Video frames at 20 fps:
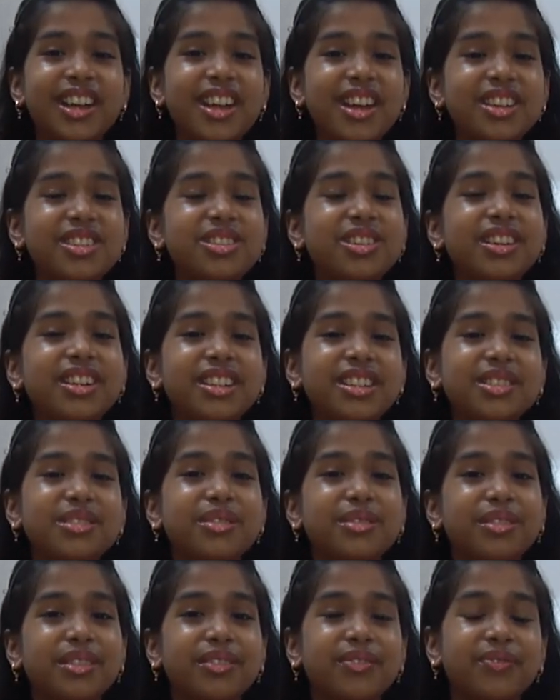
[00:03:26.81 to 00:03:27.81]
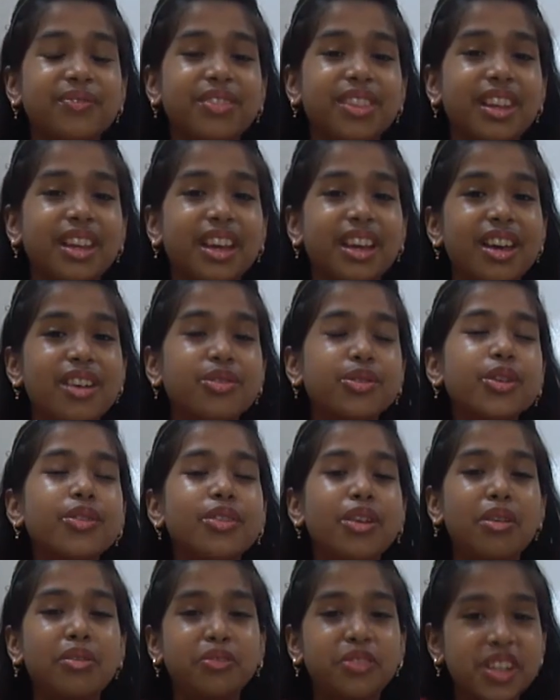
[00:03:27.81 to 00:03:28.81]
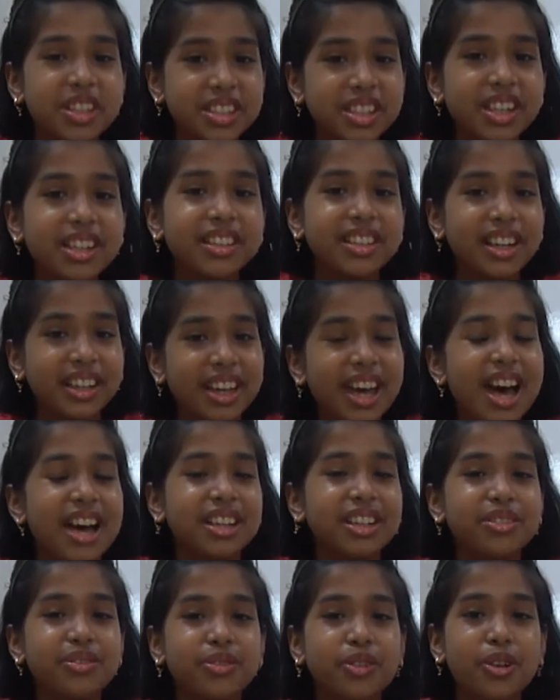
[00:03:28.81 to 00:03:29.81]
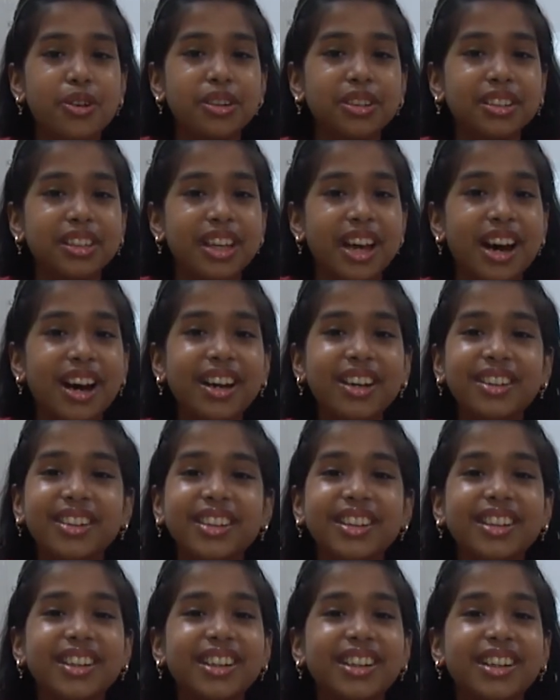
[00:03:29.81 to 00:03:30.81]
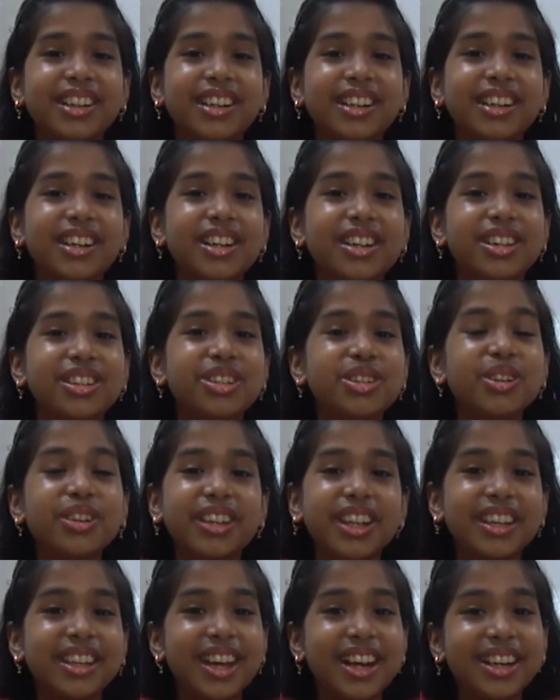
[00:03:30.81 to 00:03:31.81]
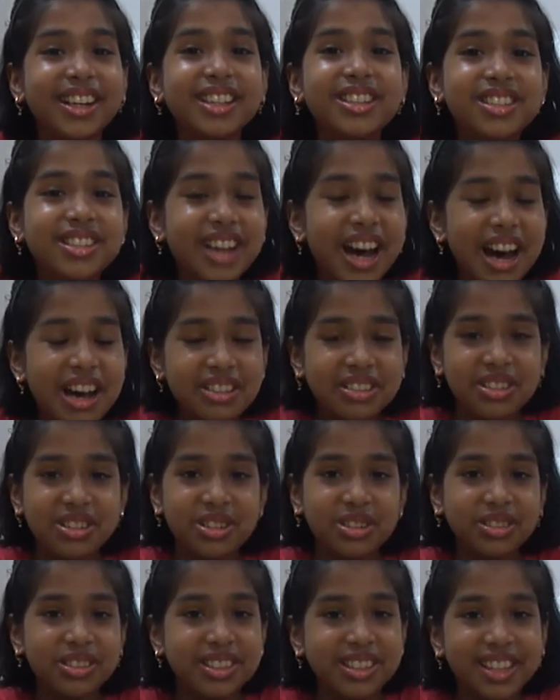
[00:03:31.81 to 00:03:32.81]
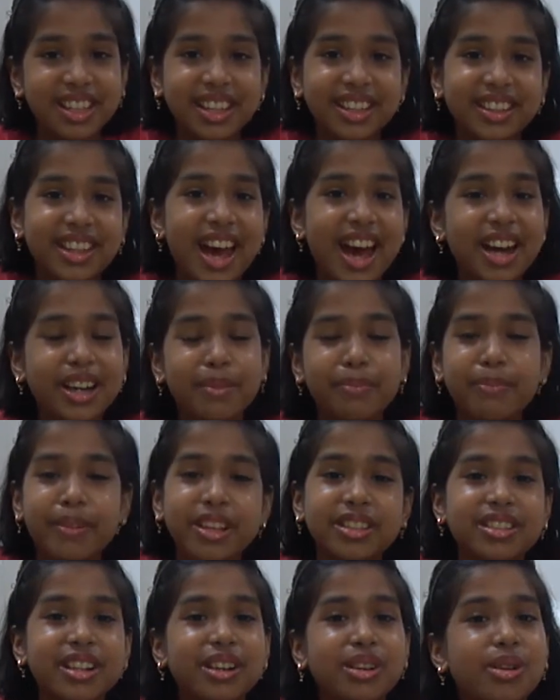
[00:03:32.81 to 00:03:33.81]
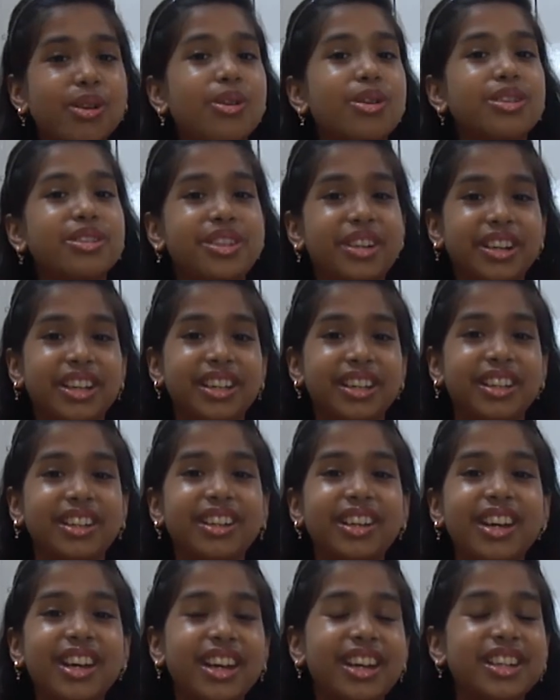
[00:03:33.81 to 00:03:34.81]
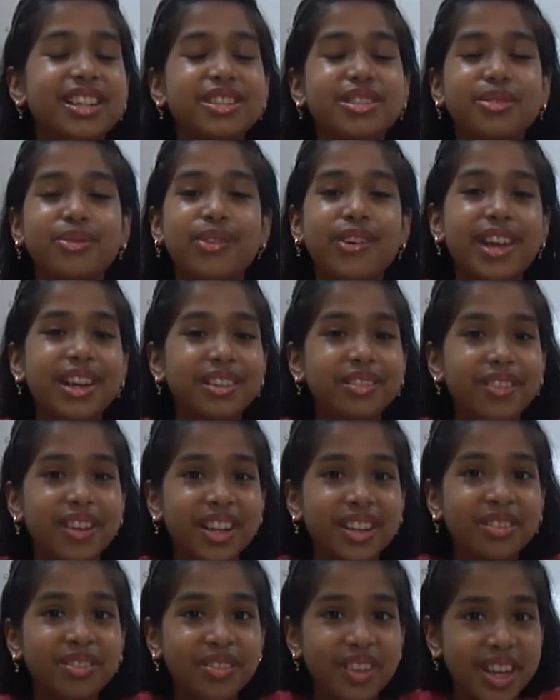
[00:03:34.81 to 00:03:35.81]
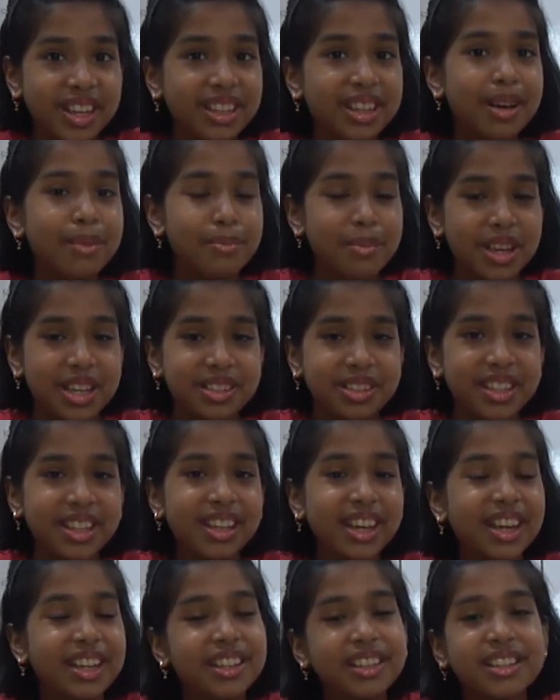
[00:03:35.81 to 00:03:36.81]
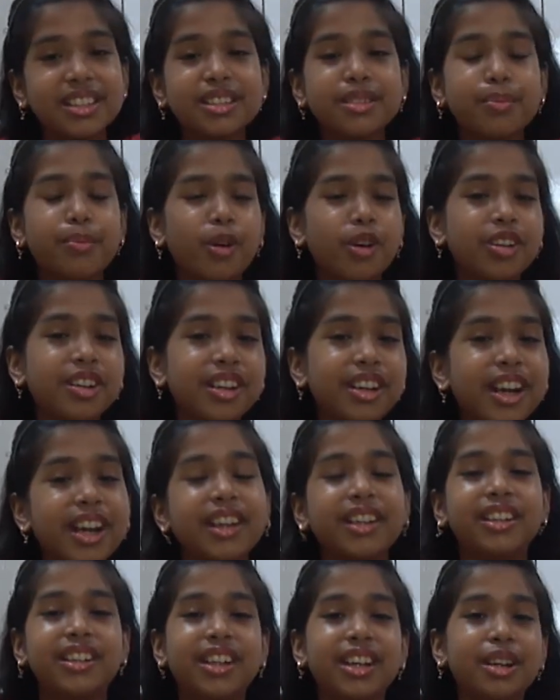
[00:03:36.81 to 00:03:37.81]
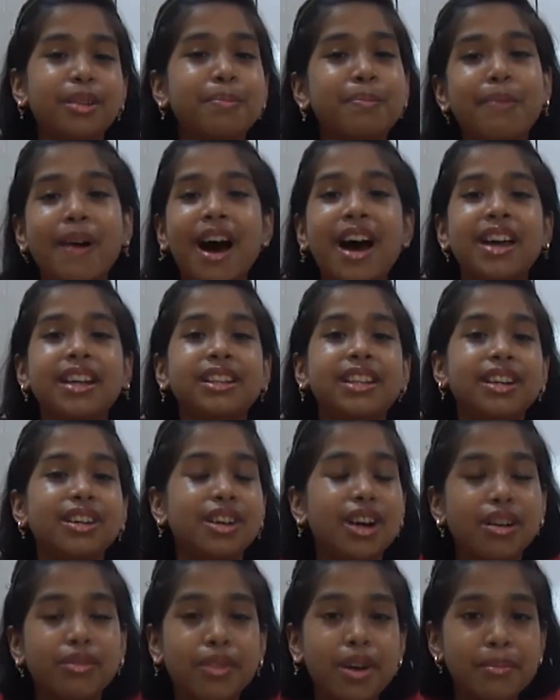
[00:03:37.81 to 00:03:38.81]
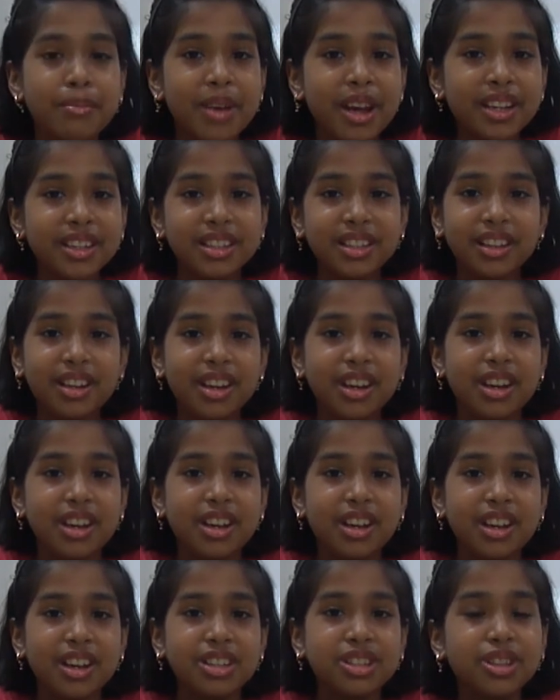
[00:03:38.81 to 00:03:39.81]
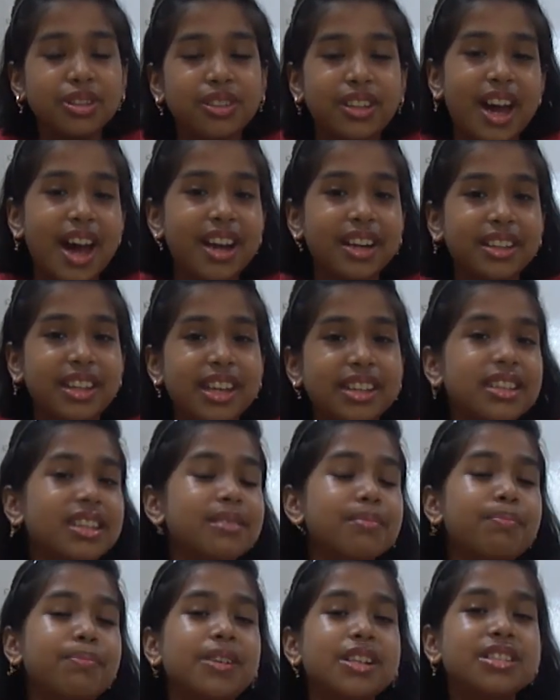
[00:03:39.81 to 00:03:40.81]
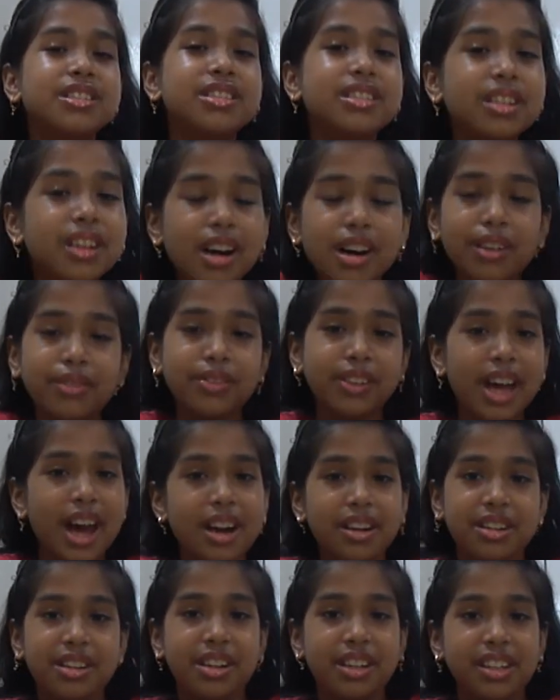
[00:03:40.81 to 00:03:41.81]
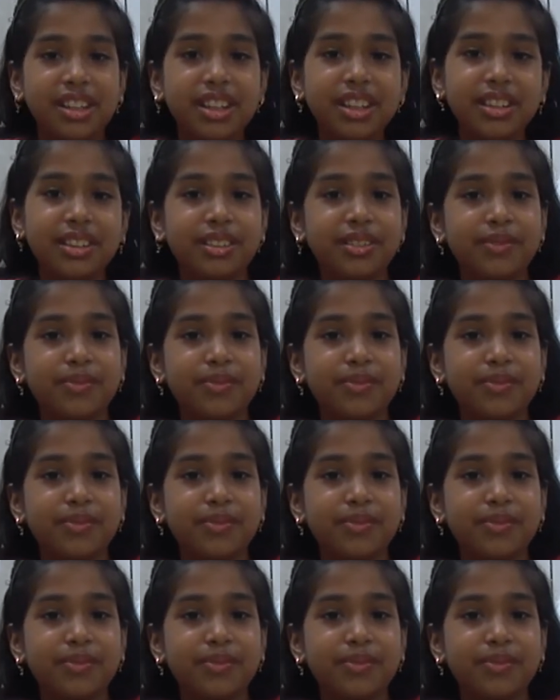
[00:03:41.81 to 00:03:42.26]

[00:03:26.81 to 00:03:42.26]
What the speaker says: So it is, if you will visit the California, you can get a chance to see that bristle cone tree. It is very, very, very amazing and it is protected by the government so that they can preserve that tree